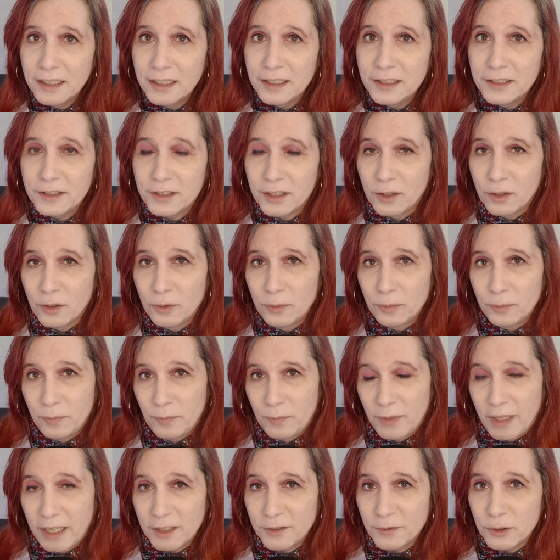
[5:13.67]
So
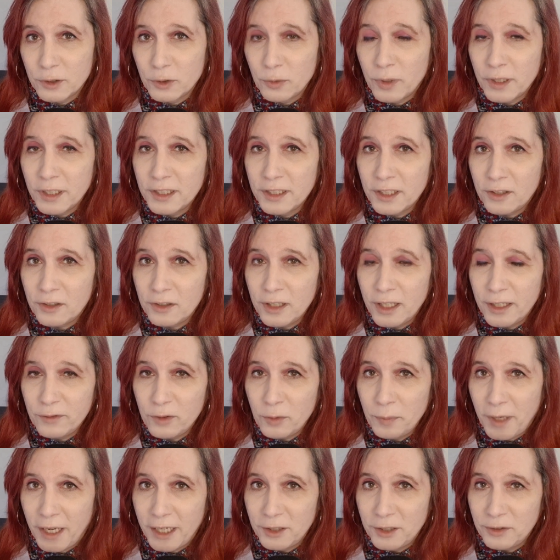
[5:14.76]
that's for $20 level
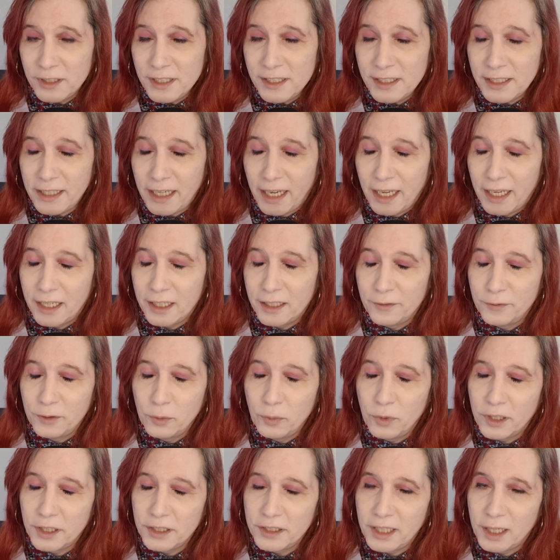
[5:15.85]
patrons, and if you
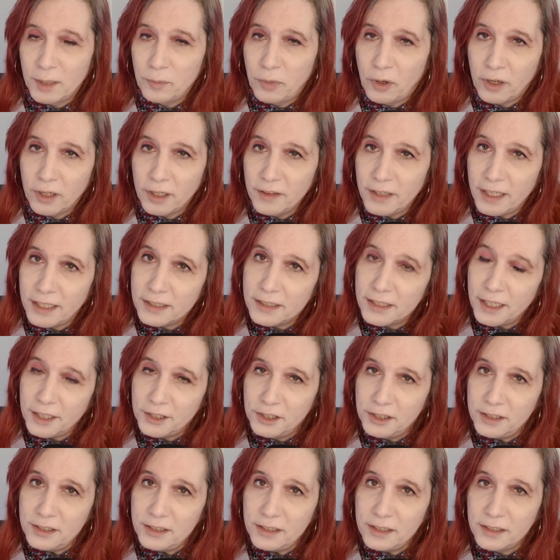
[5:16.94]
want to take part in that
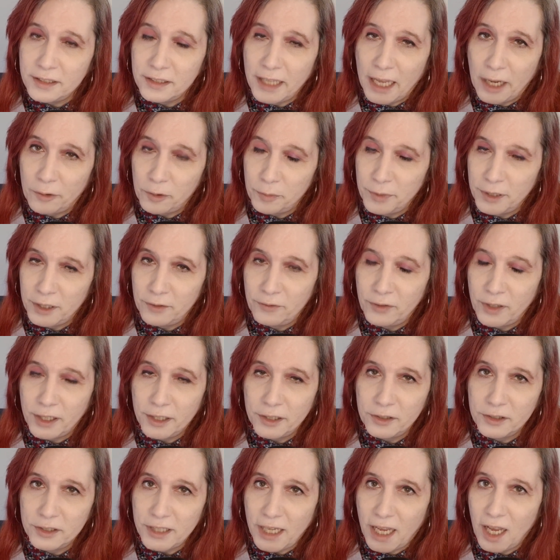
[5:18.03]
session, now would be a very
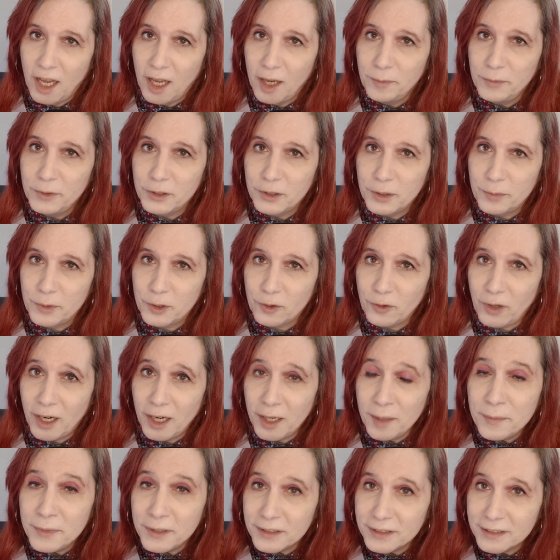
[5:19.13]
good time to
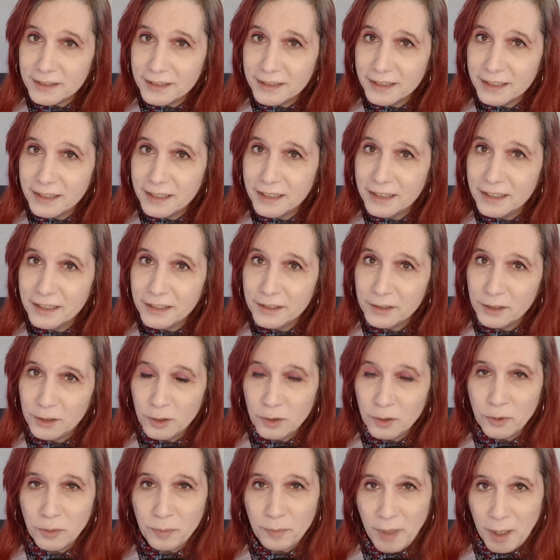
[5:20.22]
subscribe
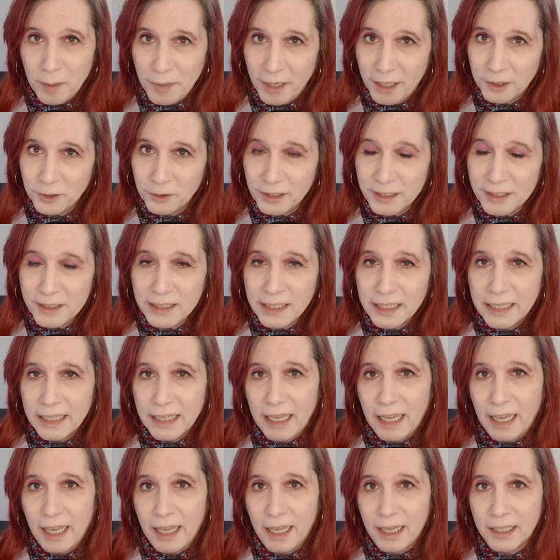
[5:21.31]
to my Patreon.
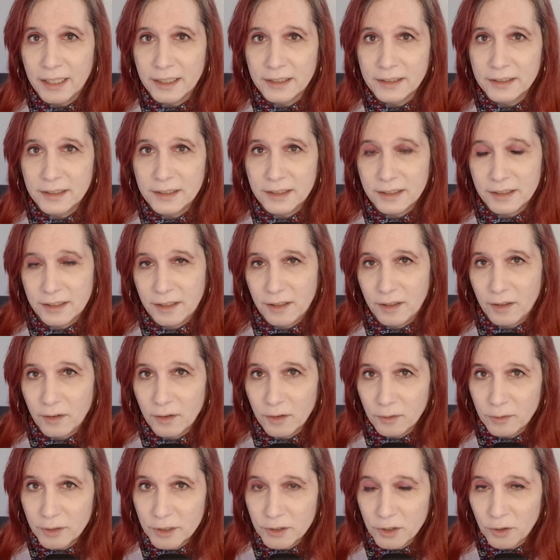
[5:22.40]
And the
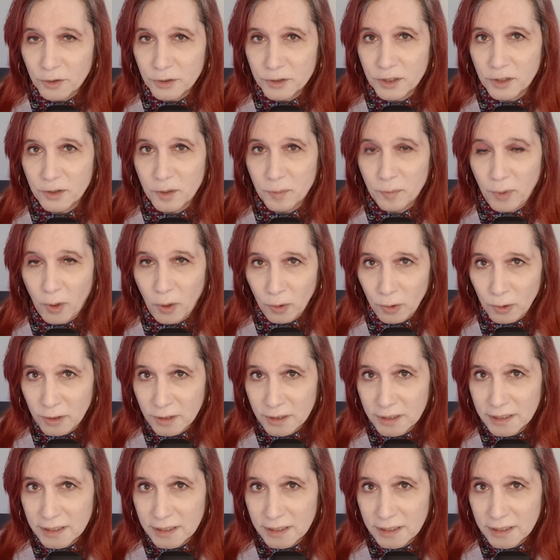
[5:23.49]
results of the poll